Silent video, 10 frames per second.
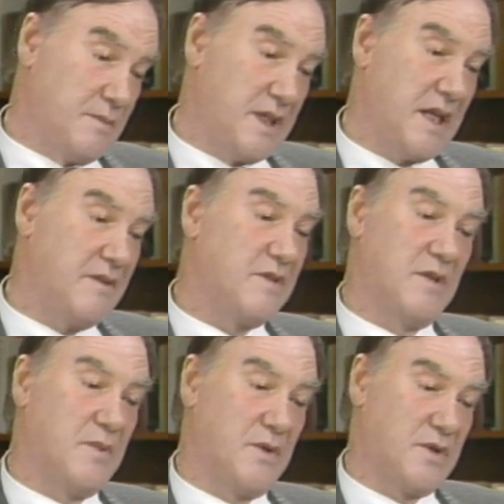
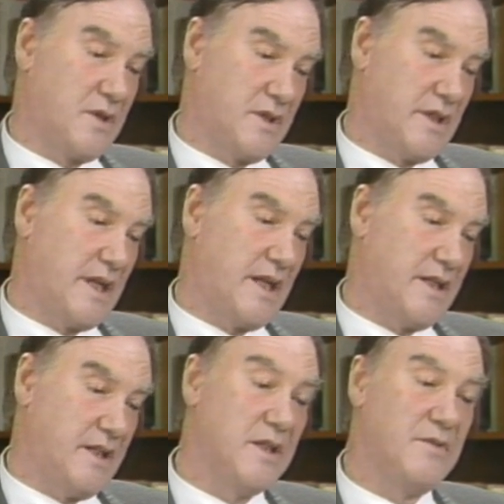behavior, both on
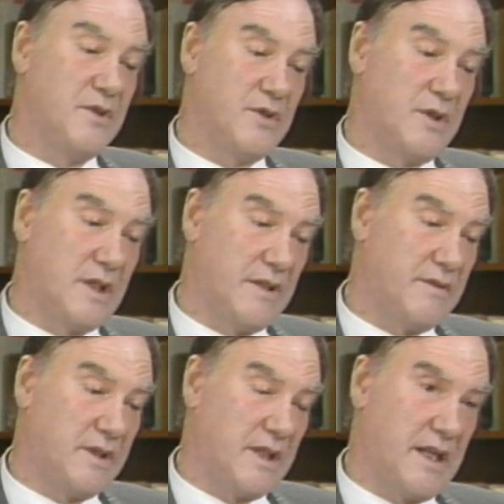an individual
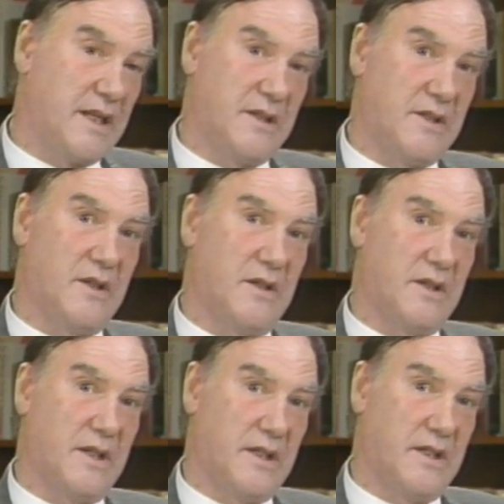level and
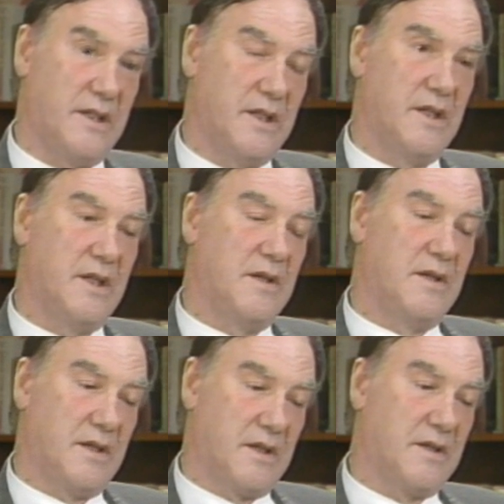on a
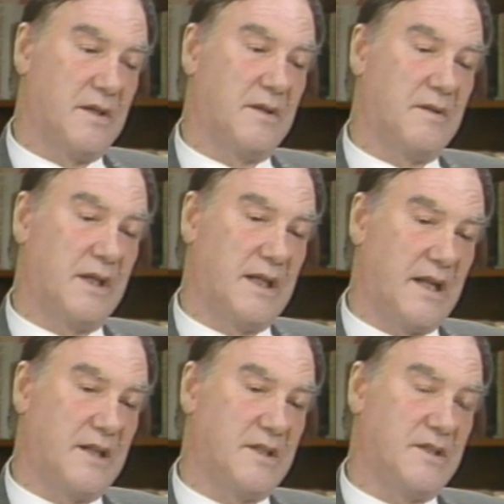uh,
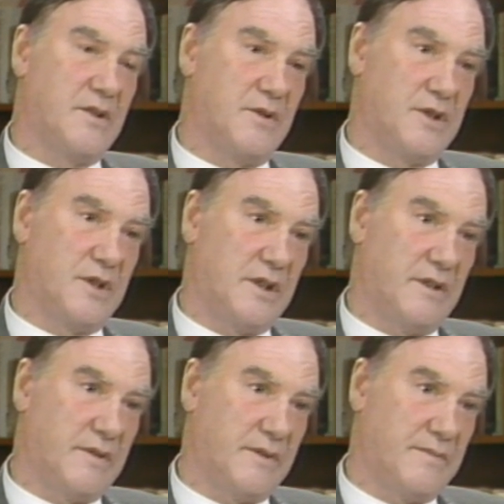grander social
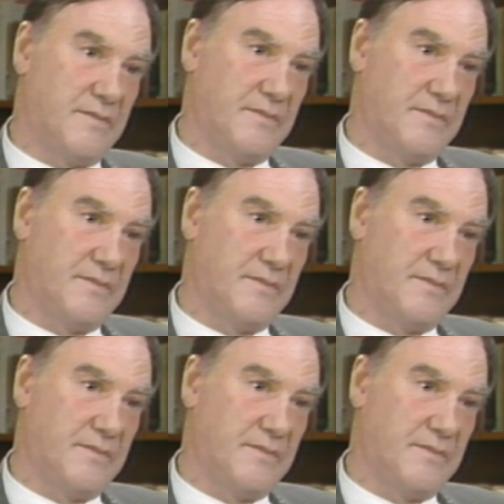level.